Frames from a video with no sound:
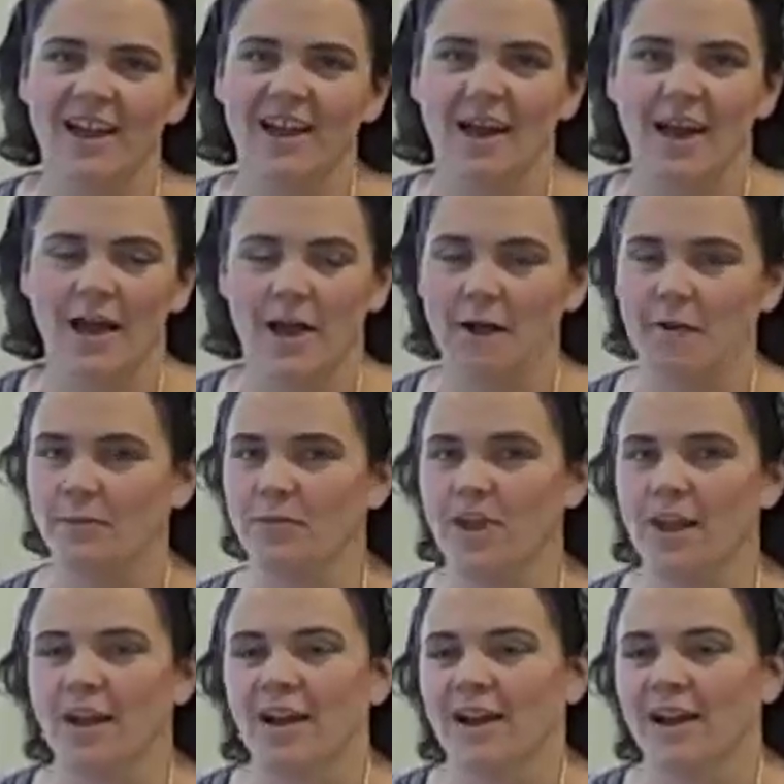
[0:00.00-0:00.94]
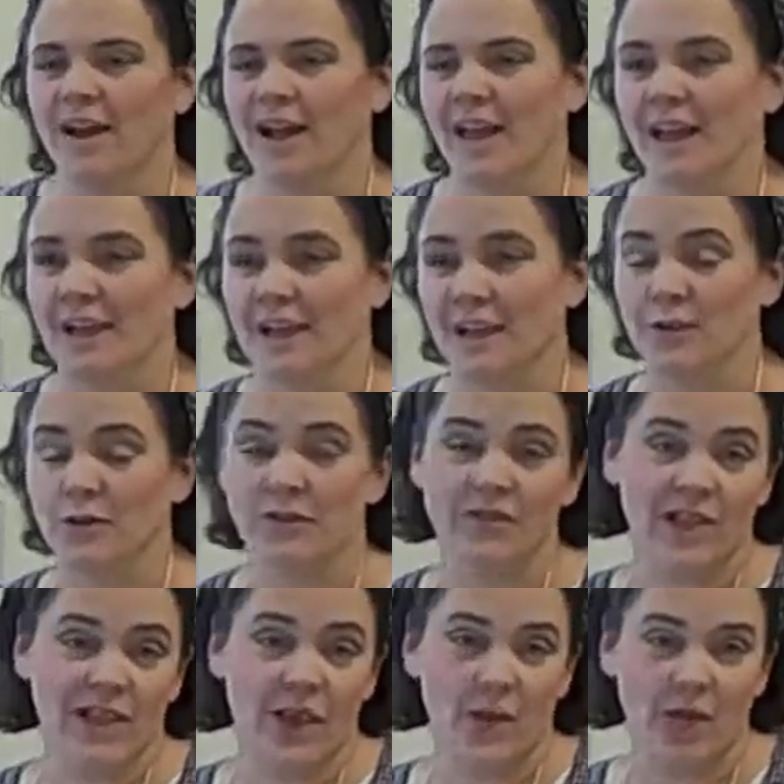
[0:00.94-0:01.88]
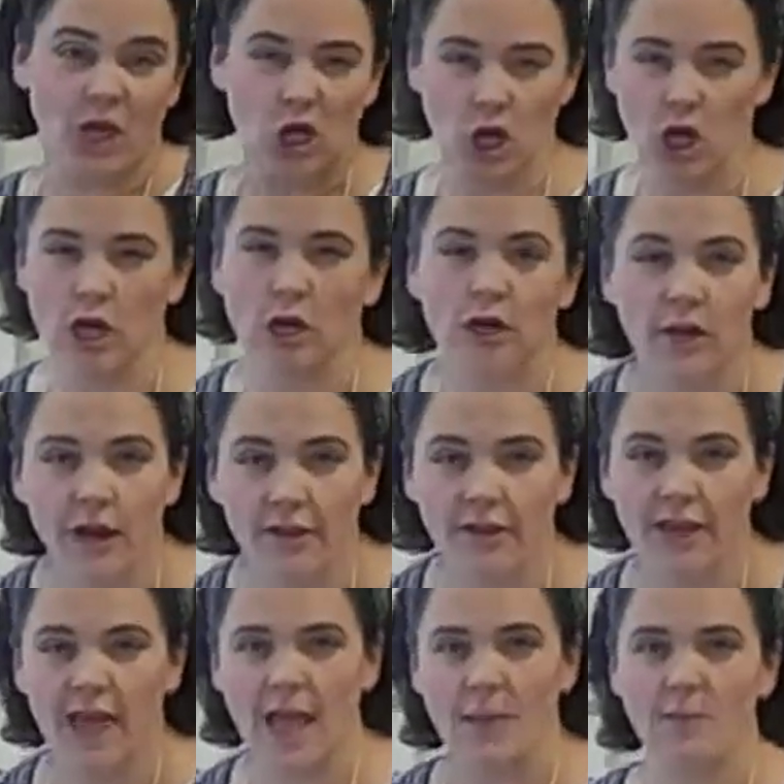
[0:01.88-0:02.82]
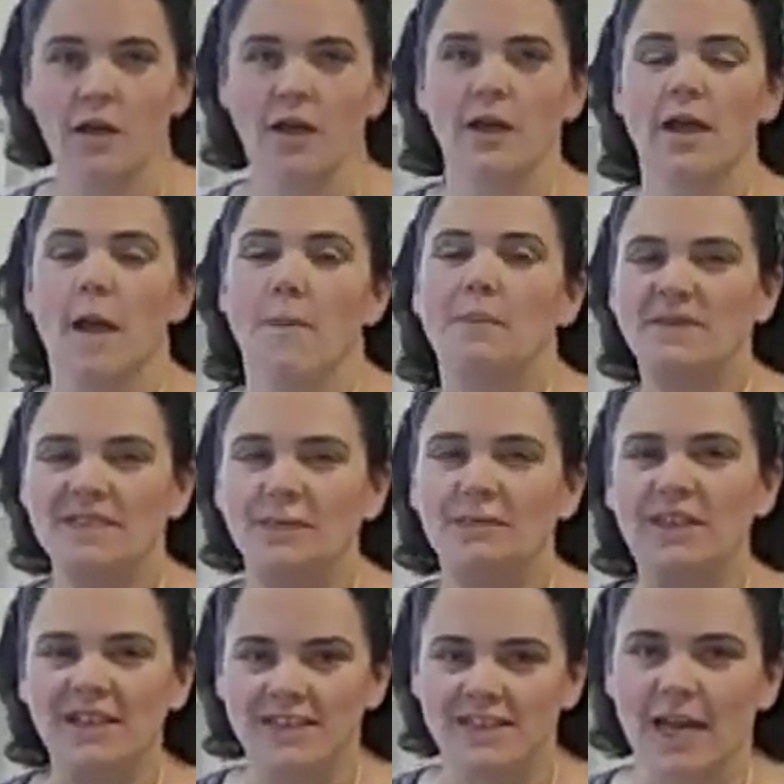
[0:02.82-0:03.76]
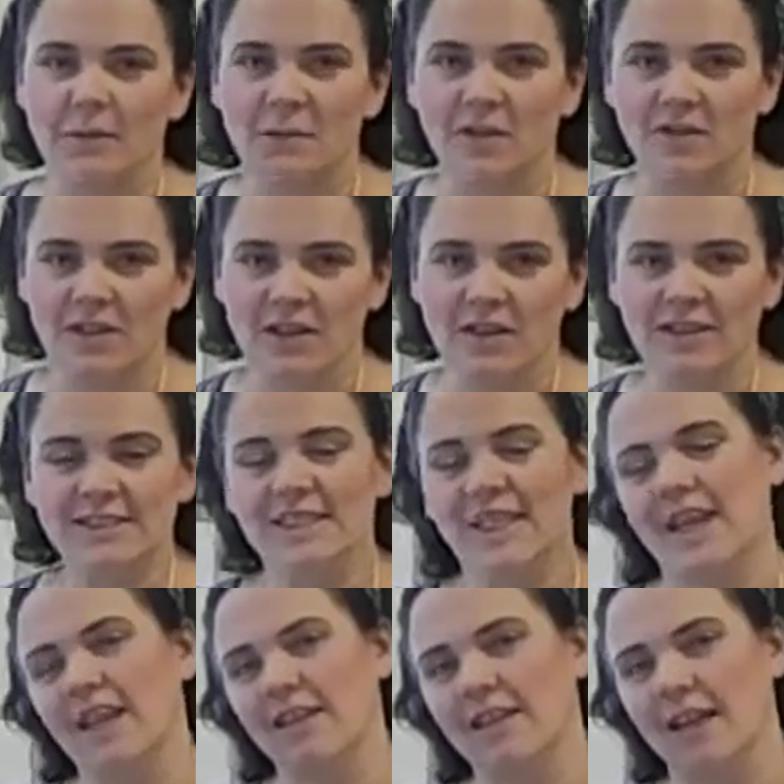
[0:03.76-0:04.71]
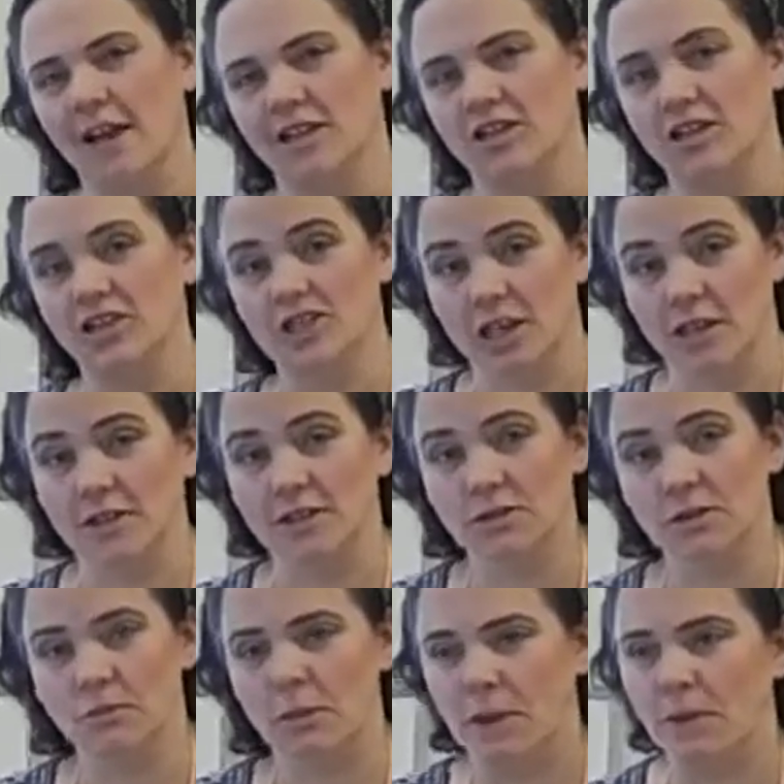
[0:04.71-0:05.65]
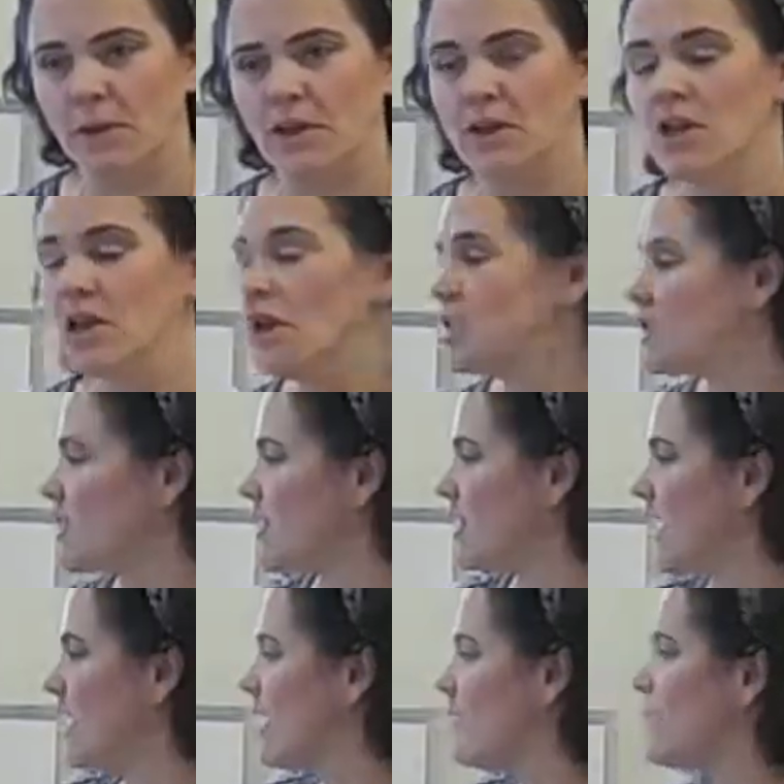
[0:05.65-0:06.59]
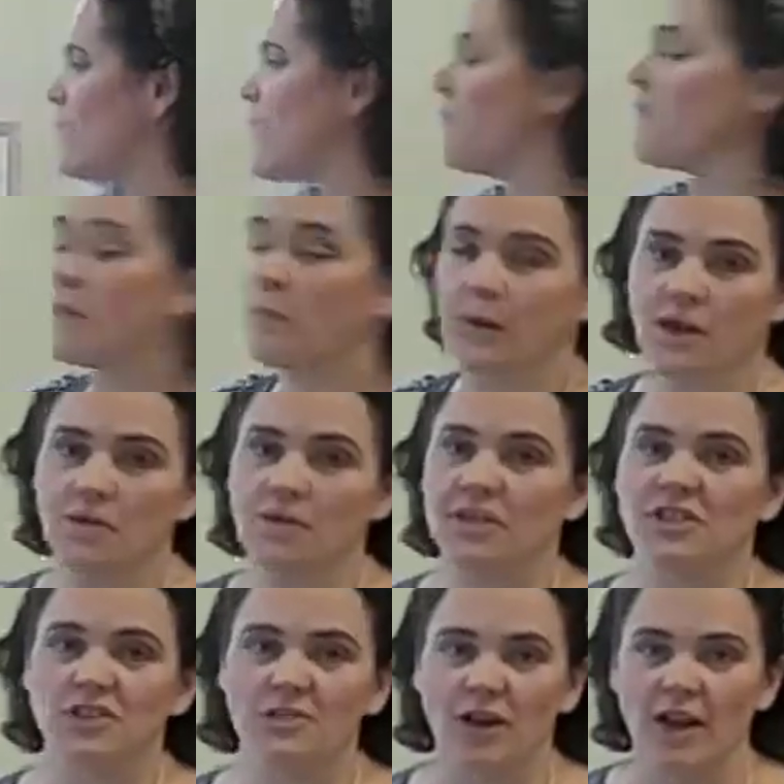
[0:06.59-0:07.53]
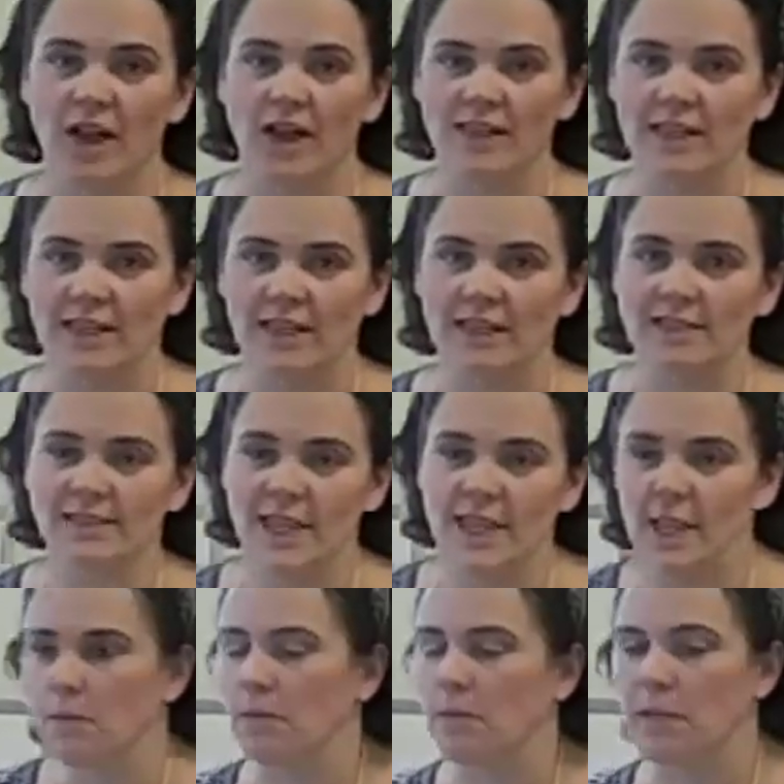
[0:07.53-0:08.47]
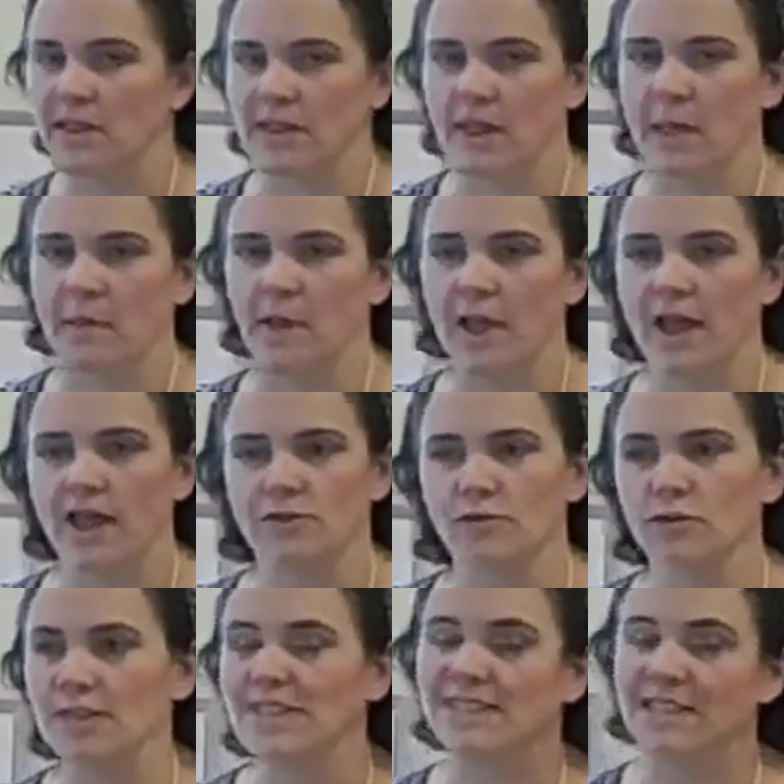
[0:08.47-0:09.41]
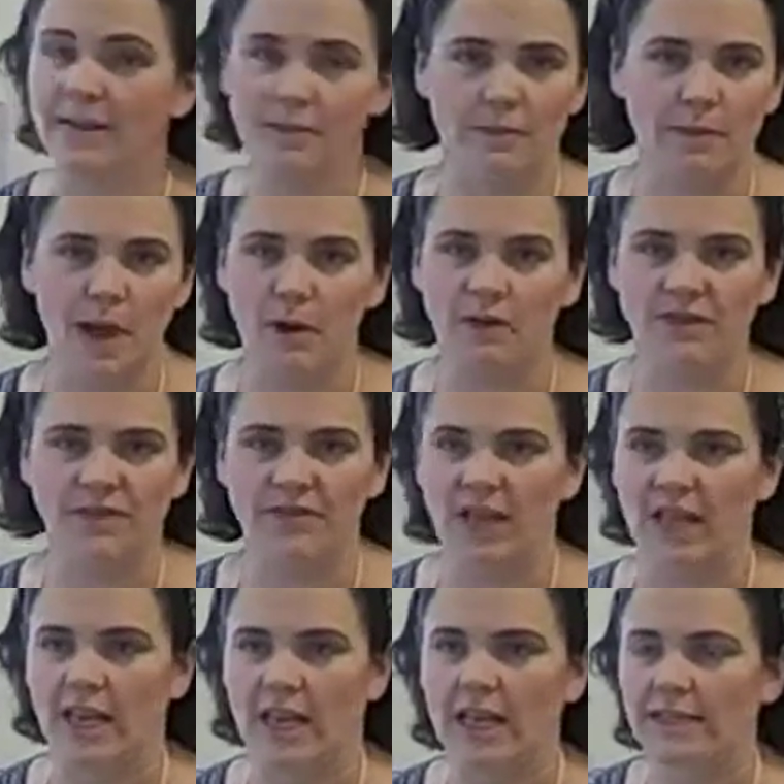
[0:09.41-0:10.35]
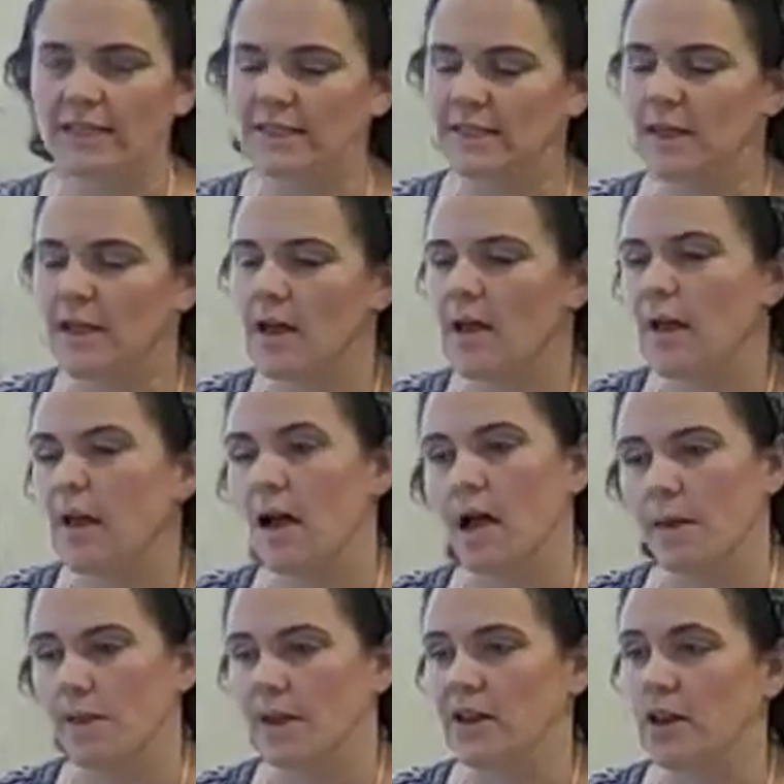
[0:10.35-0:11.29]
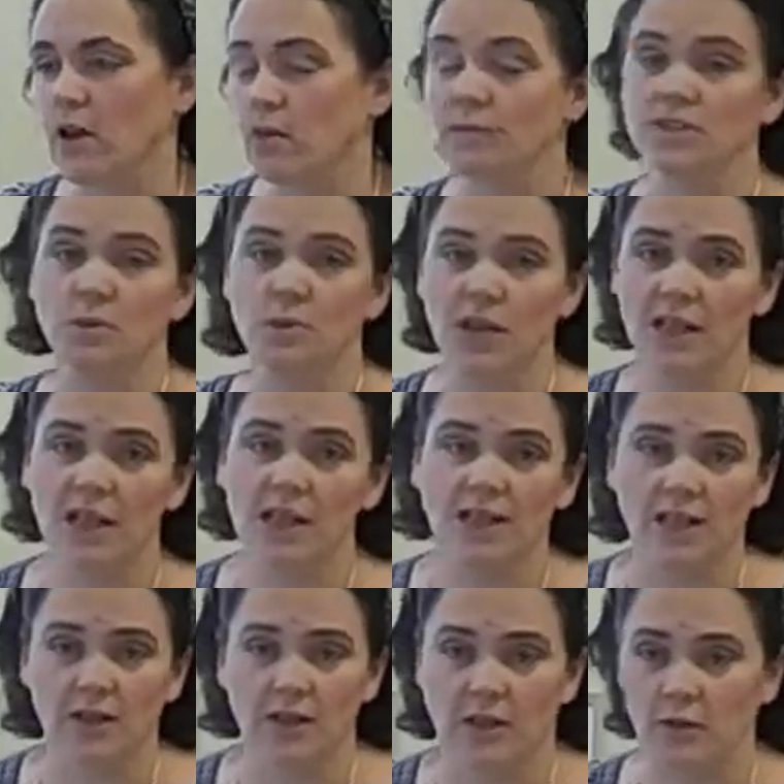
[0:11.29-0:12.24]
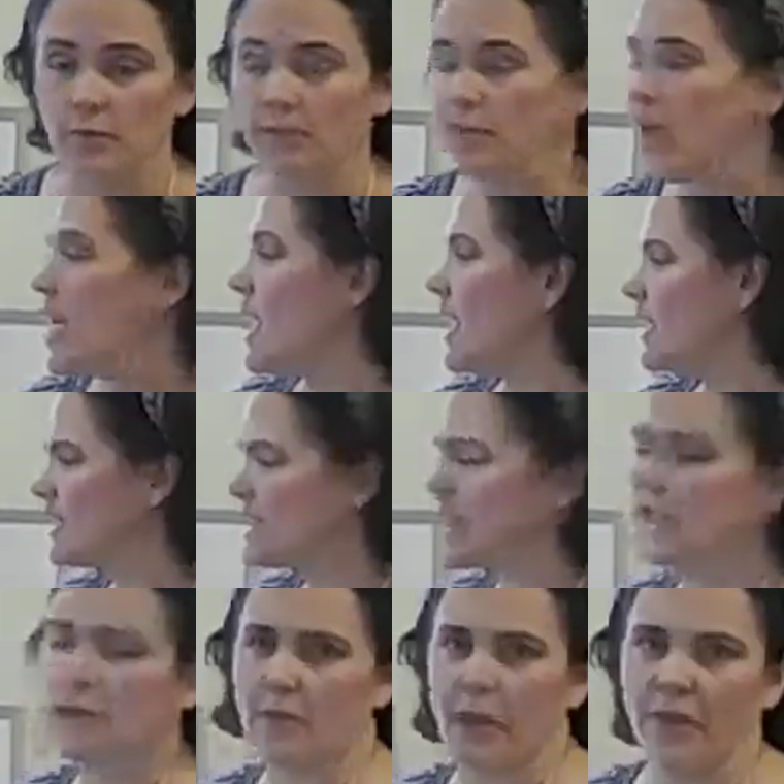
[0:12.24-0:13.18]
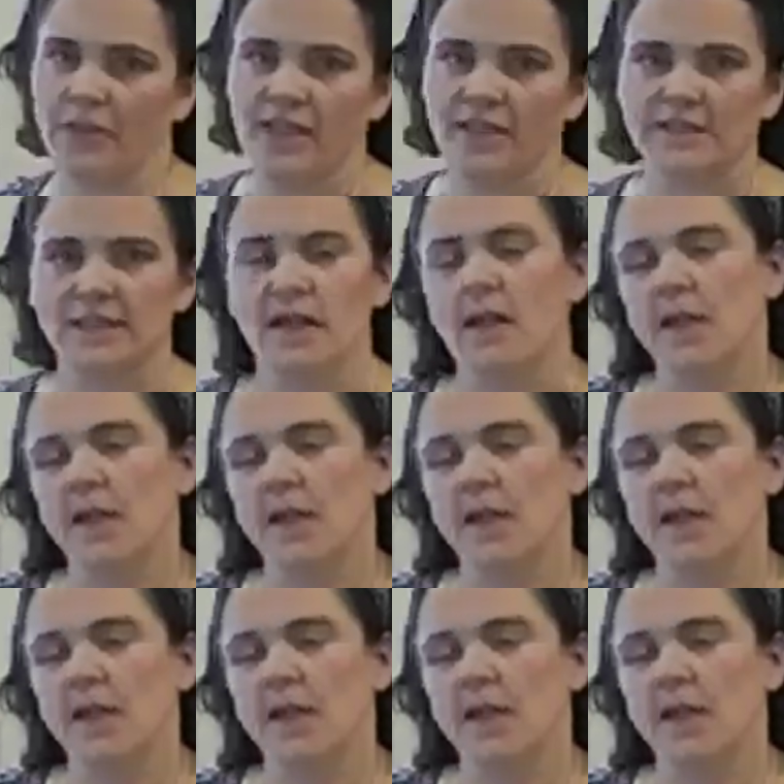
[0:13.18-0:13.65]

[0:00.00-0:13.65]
I don't even like how I look on the camera, but something inside me feels like that I should share this with people so that they can become familiar with these great ideas and implement them and really save them hours of headaches at home. So what I'd like you to do is think about this.